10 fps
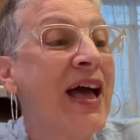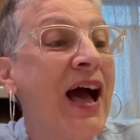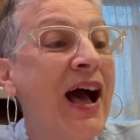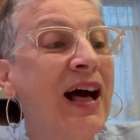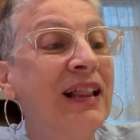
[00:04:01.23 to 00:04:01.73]

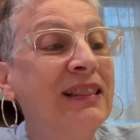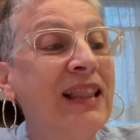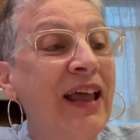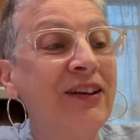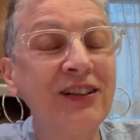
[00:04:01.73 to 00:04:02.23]
Uh,
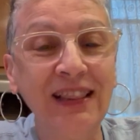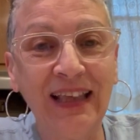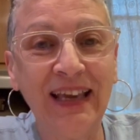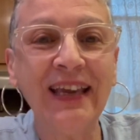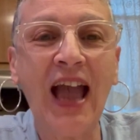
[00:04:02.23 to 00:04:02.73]
Leonard
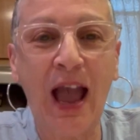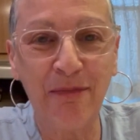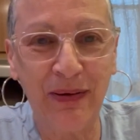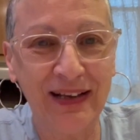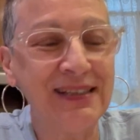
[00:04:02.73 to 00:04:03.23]
Lee, I
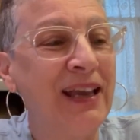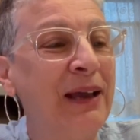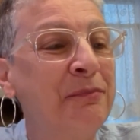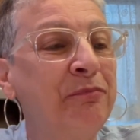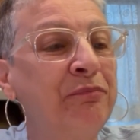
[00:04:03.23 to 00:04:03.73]
picked
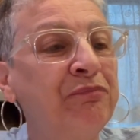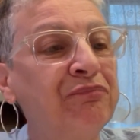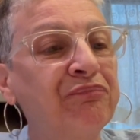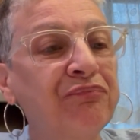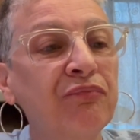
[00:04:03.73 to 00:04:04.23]
him.
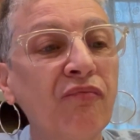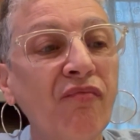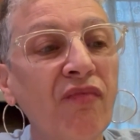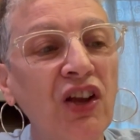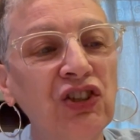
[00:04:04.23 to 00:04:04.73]

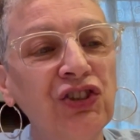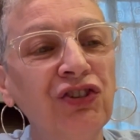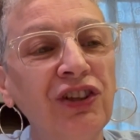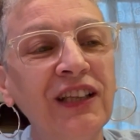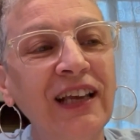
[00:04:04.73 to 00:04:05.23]

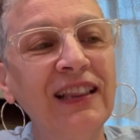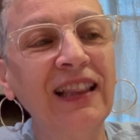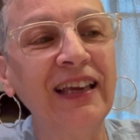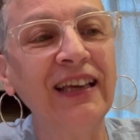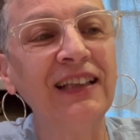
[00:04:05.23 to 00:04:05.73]
Shirley and
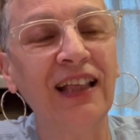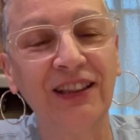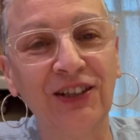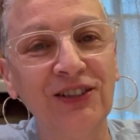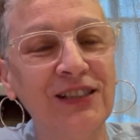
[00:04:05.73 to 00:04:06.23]
Lee, let
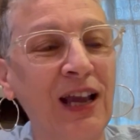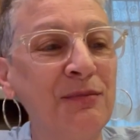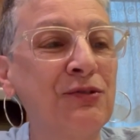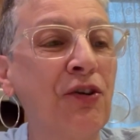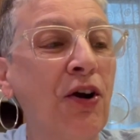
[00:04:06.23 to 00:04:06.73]
the good
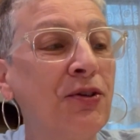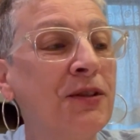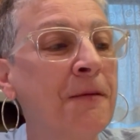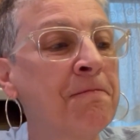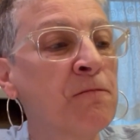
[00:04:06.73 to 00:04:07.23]
times
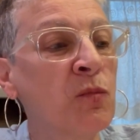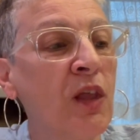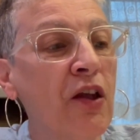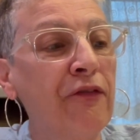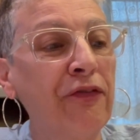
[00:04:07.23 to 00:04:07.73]
roll.
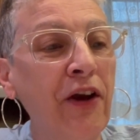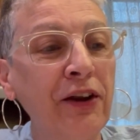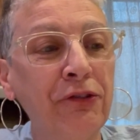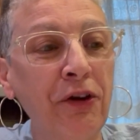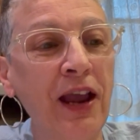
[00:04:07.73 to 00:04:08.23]

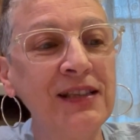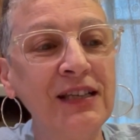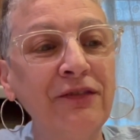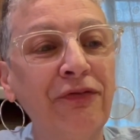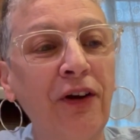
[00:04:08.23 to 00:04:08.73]
Fred
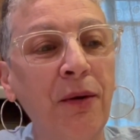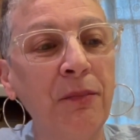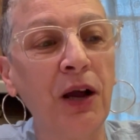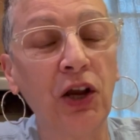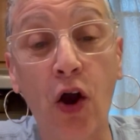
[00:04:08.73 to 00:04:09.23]
Grandy
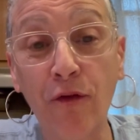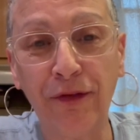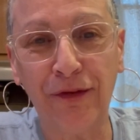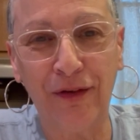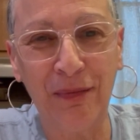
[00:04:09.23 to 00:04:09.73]
from
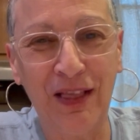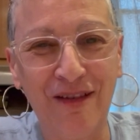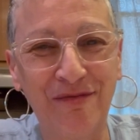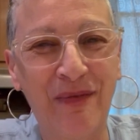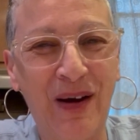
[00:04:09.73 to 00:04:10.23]
Gopher from
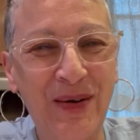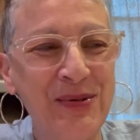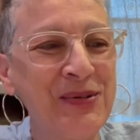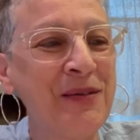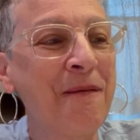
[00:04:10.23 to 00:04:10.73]
Love Boat.